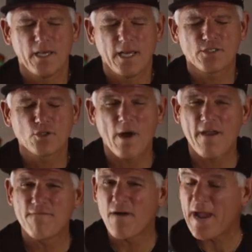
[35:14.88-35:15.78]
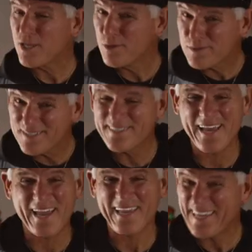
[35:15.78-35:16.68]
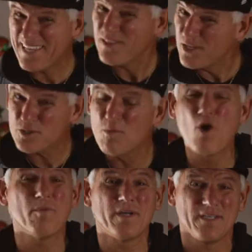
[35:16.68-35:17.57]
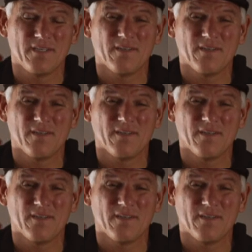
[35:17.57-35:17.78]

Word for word: And so I invite you today, in this moment,